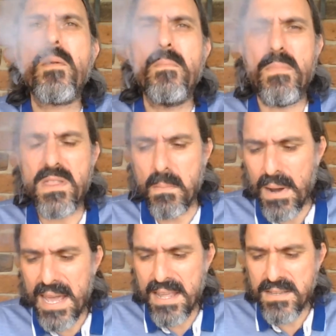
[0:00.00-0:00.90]
But the
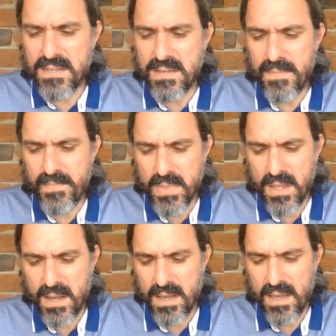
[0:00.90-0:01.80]
blend
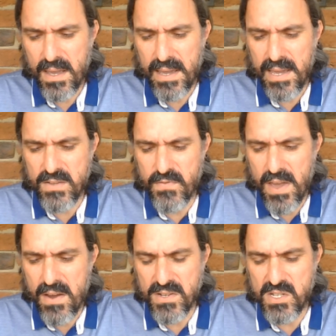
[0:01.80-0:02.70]
is
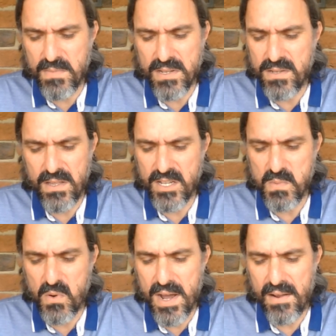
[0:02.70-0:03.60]
very similar to the
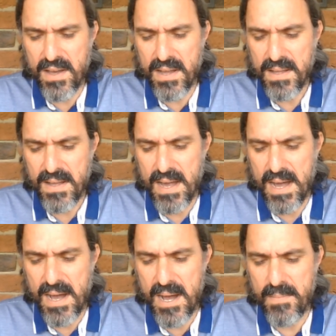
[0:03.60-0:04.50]
Esmeralda.
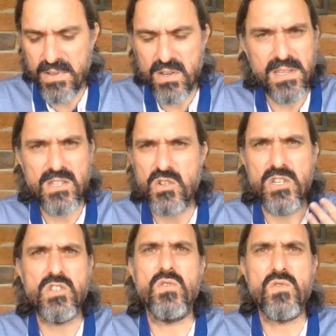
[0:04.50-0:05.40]
It's got those
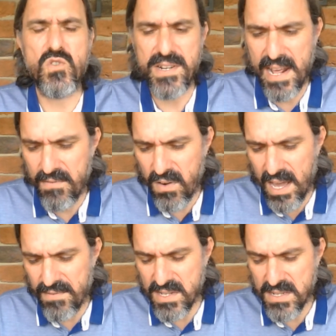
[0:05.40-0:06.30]
traditional Trinidad
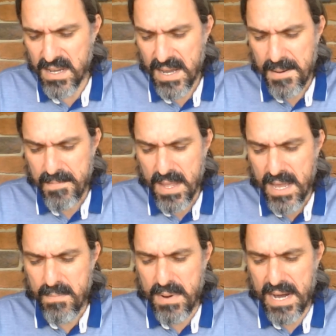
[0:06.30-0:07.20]
flavours,
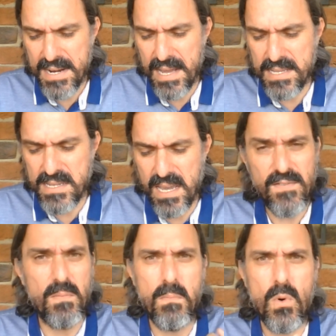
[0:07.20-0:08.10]
but it's
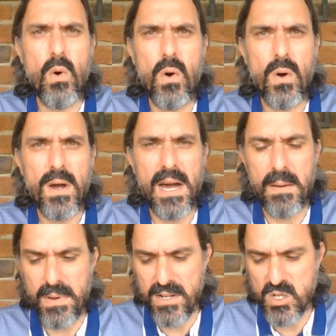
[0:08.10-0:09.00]
even more,
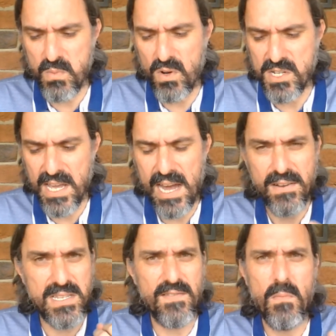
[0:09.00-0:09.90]
being a smaller cigar,
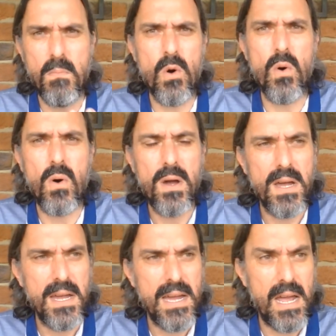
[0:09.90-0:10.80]
it's even more
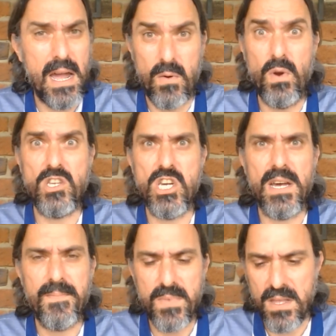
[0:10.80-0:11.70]
richer
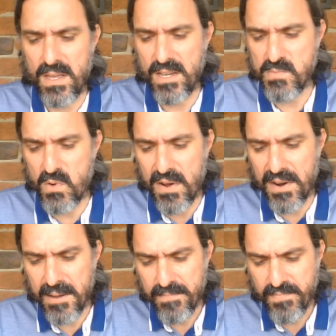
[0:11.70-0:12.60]
than the
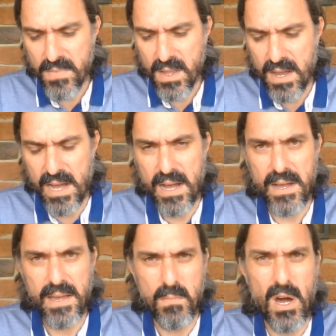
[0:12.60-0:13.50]
Esmeralda,
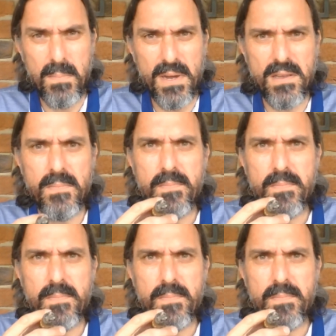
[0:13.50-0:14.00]
in my opinion.